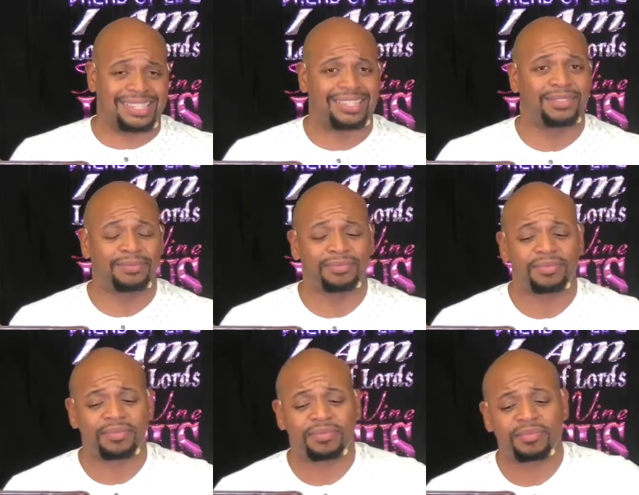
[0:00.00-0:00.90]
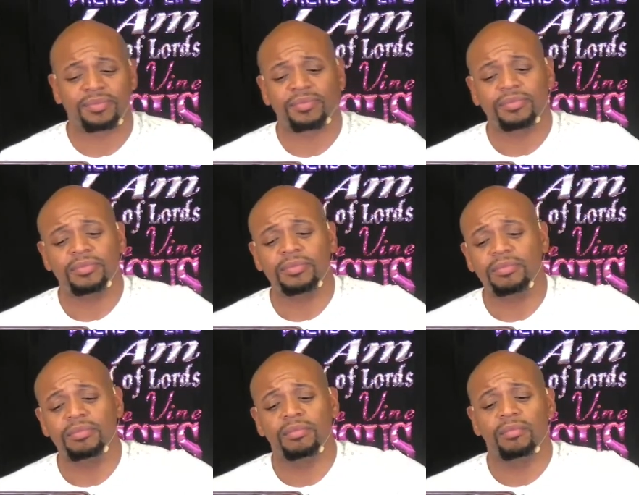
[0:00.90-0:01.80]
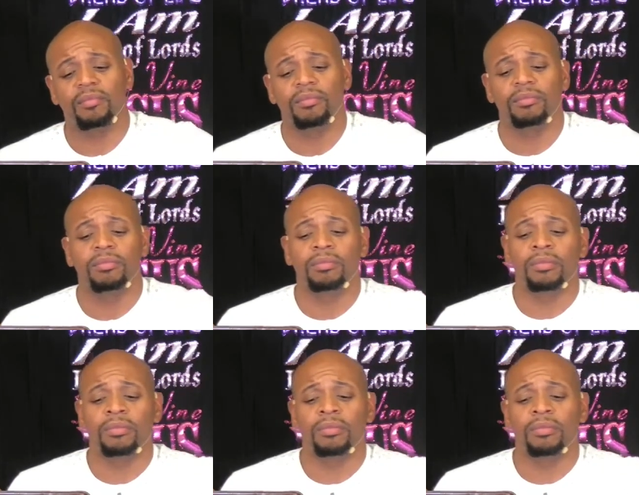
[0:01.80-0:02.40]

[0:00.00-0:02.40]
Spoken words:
No one is speaking in this clip.